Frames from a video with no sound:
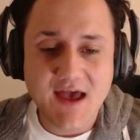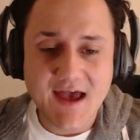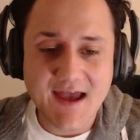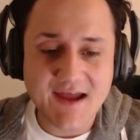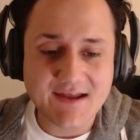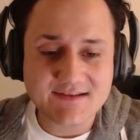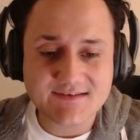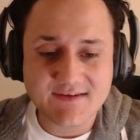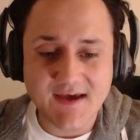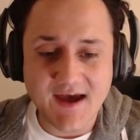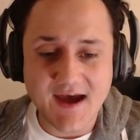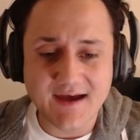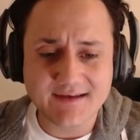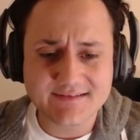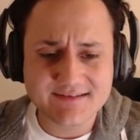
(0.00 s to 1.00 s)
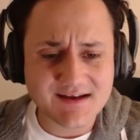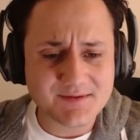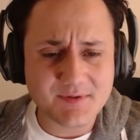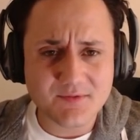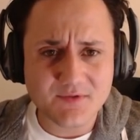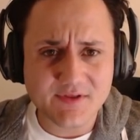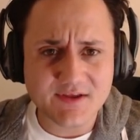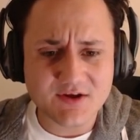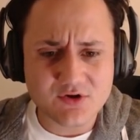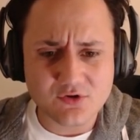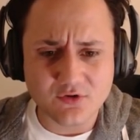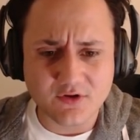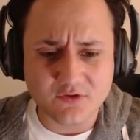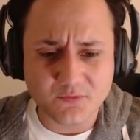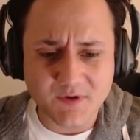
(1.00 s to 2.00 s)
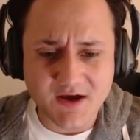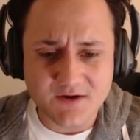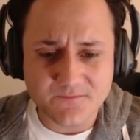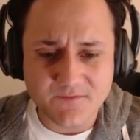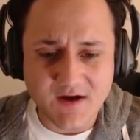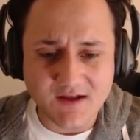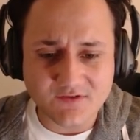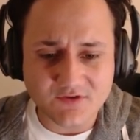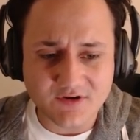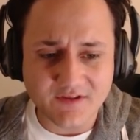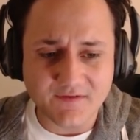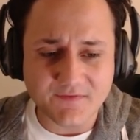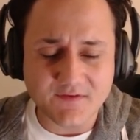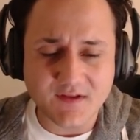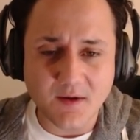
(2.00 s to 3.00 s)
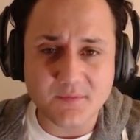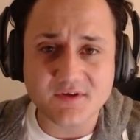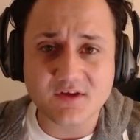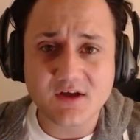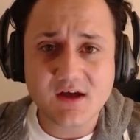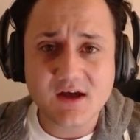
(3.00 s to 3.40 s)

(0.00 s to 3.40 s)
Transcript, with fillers: and uh, it's going to be really cool because we got to find sort of like the double